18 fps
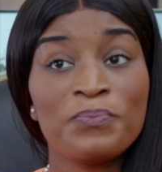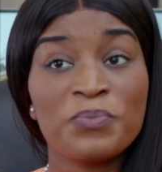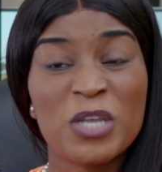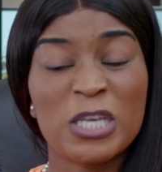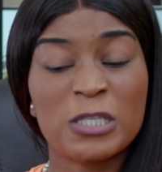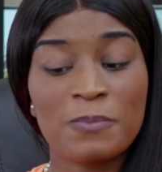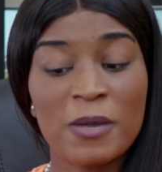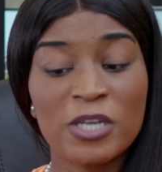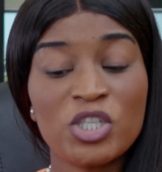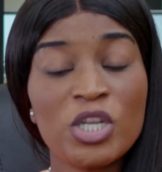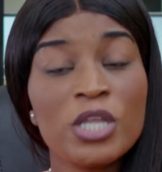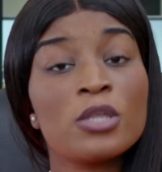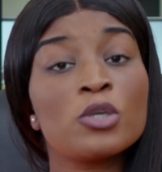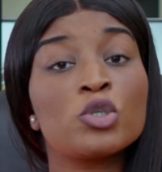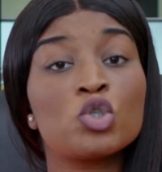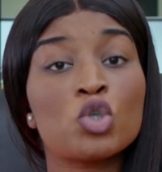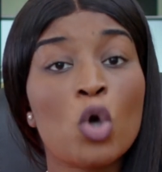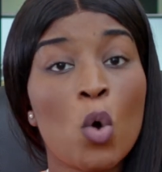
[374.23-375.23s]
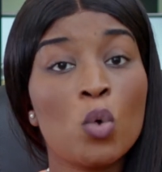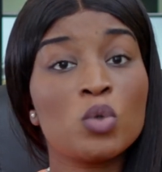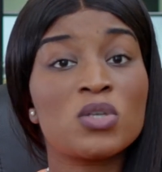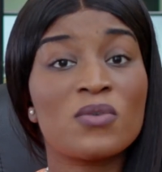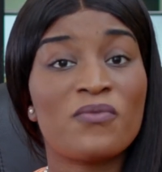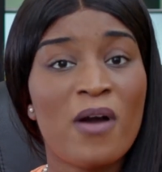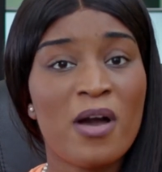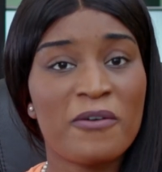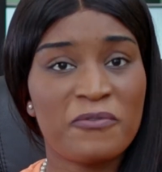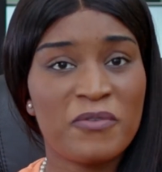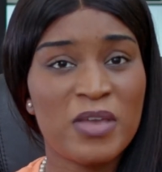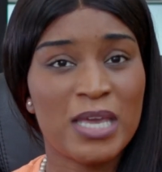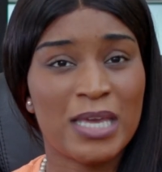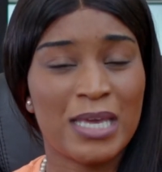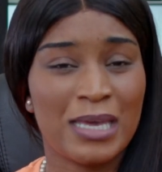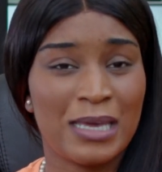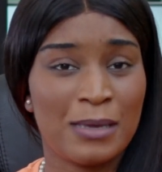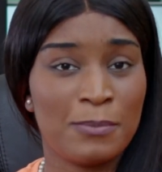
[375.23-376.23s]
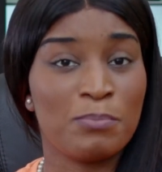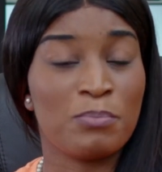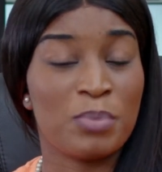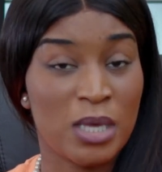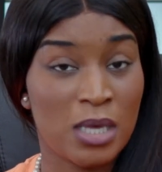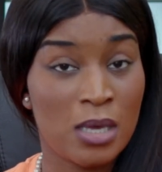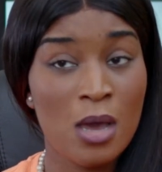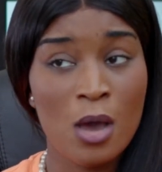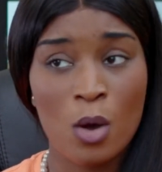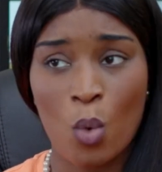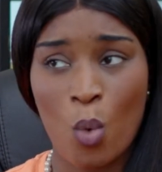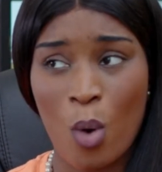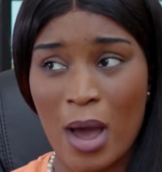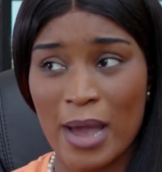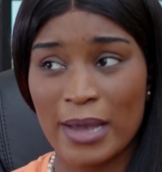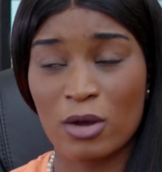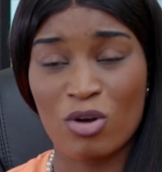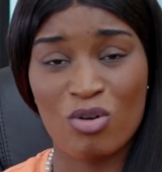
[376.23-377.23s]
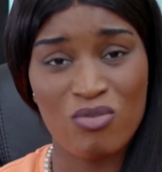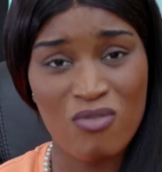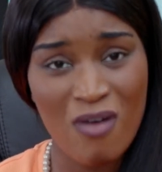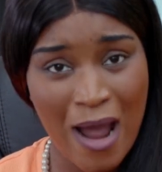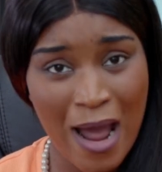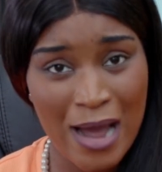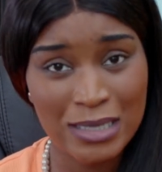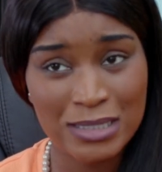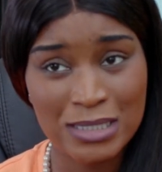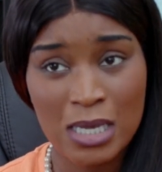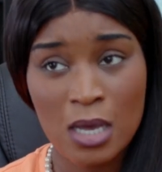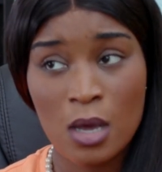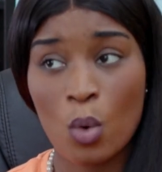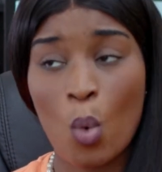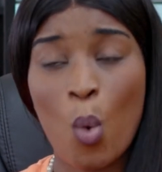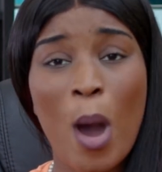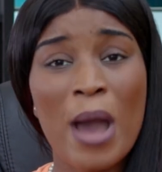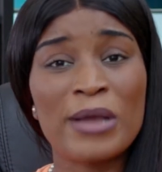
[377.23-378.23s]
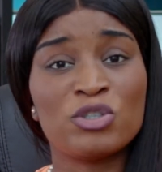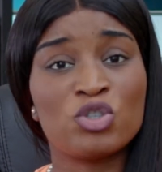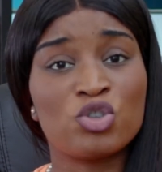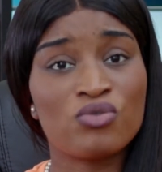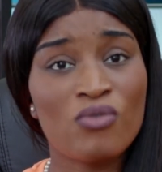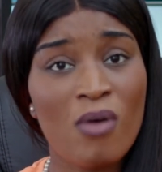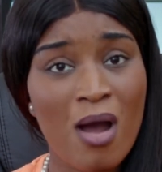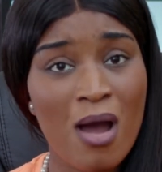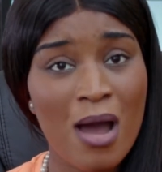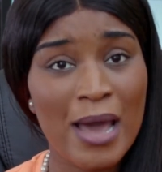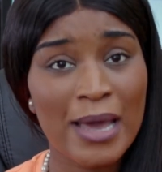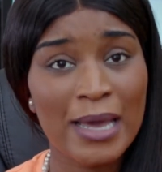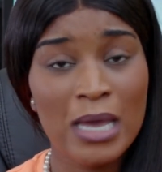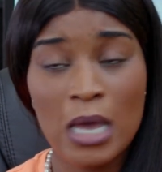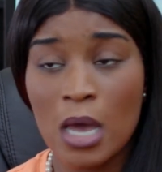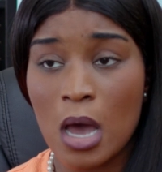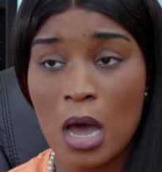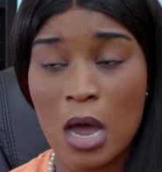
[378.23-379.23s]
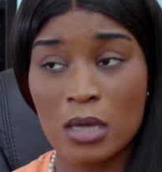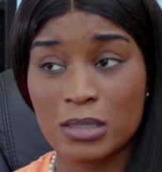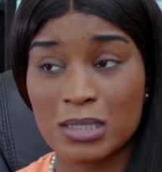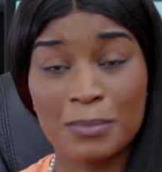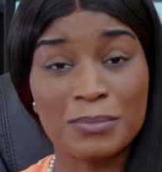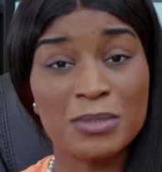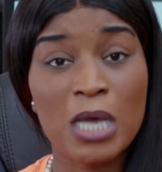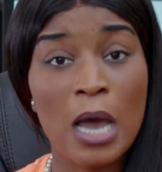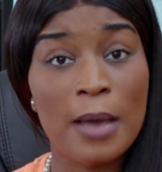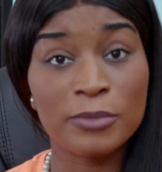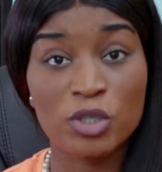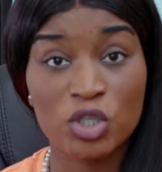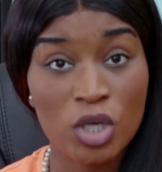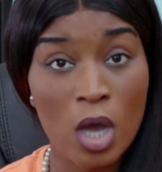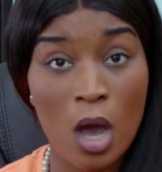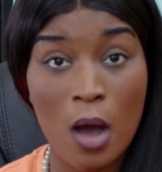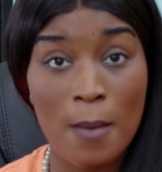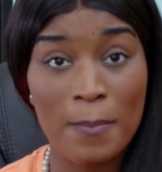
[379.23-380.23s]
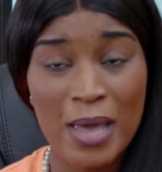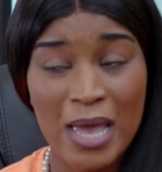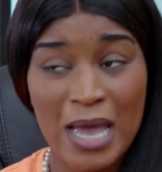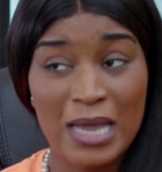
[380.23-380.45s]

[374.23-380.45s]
Especially the soles of our feet can be quite cracked, quite dry, sometimes sharp.